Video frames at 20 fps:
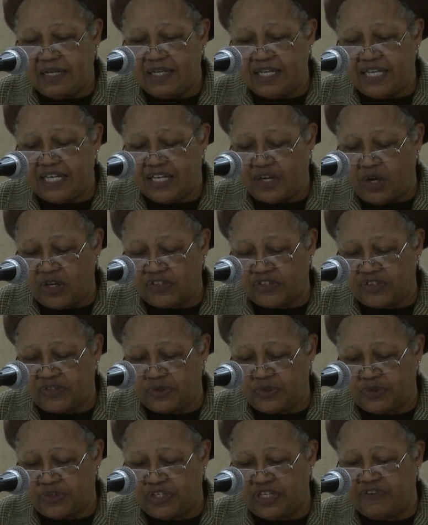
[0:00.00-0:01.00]
the
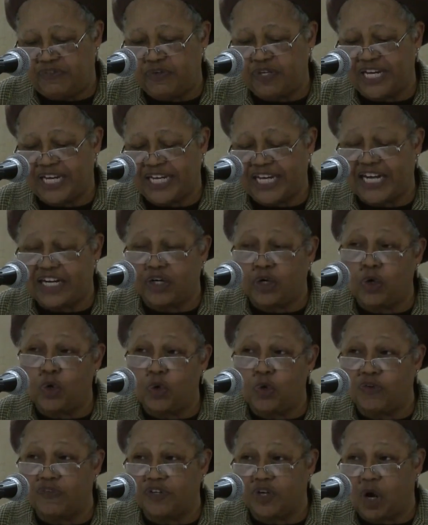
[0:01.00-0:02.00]
Constitution if you can get a
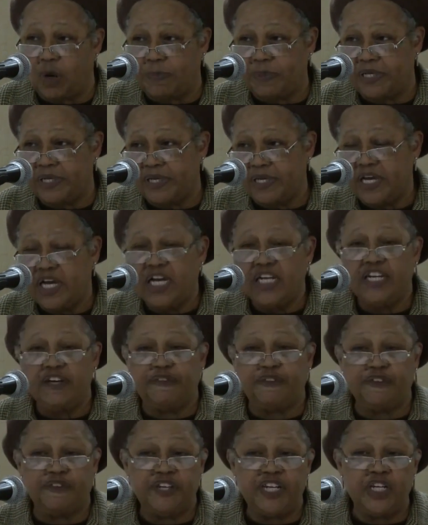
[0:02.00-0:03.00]
hold of a copy. They're
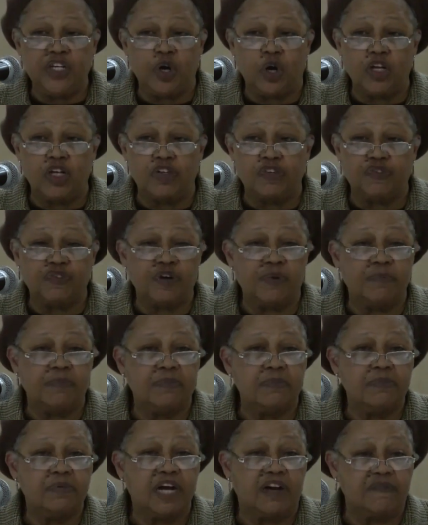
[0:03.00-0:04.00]
$15
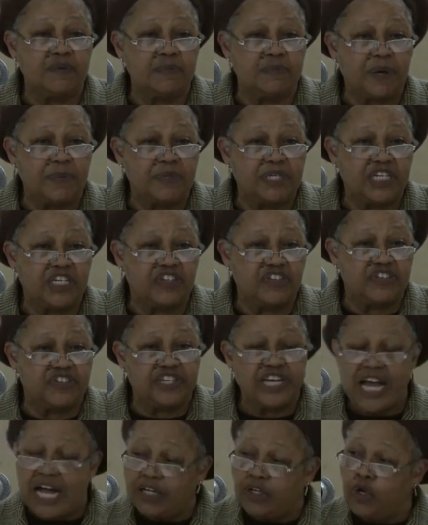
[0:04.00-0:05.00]
from government publications.
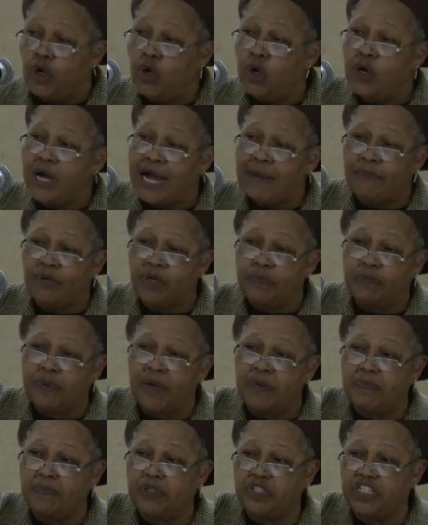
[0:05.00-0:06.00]
No, I'm
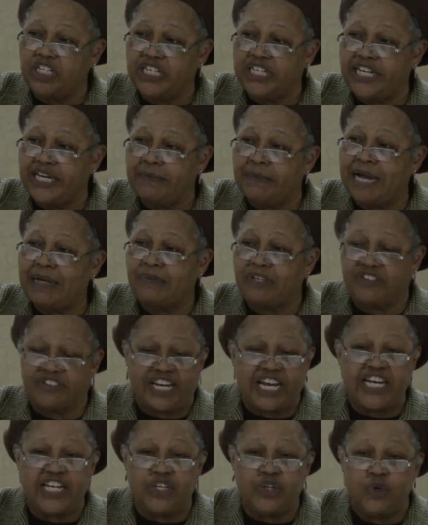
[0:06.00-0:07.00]
not pushing them. I'm just
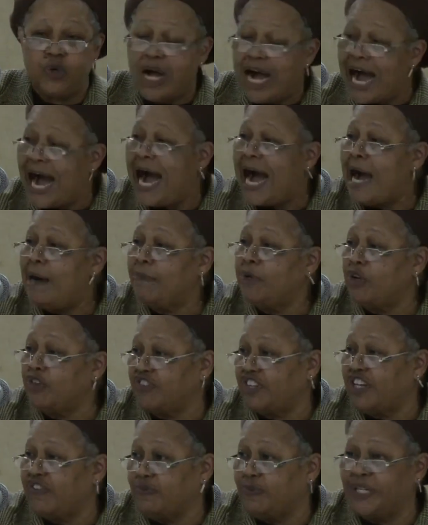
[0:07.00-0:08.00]
telling you, arm
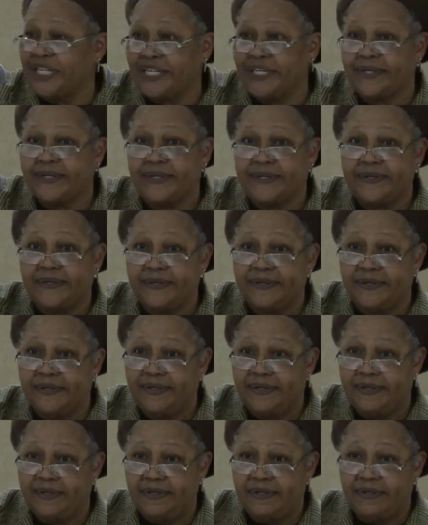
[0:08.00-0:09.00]
yourself with it.
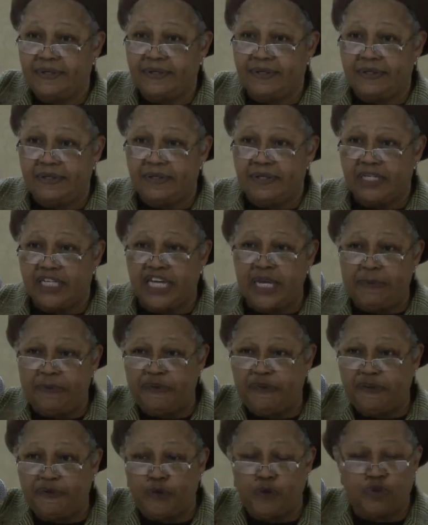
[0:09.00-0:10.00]
Keep
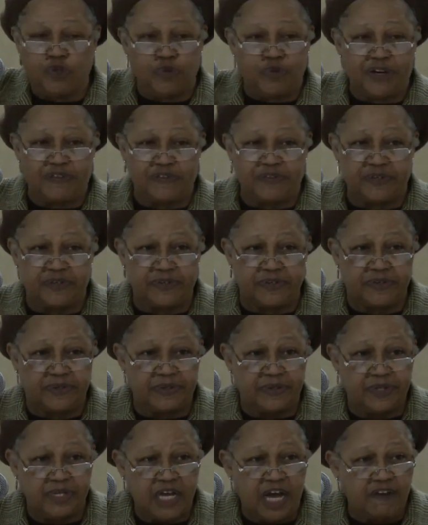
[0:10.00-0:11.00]
it for future reference
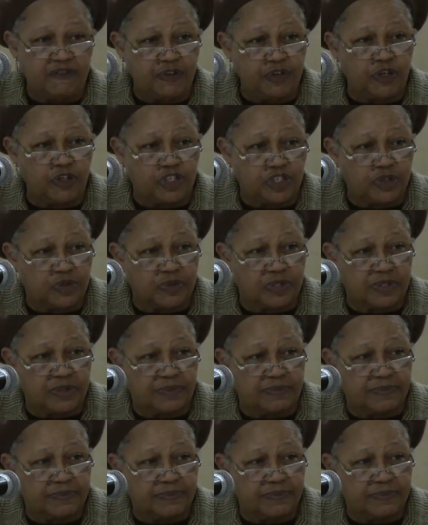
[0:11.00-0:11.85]
and for your children.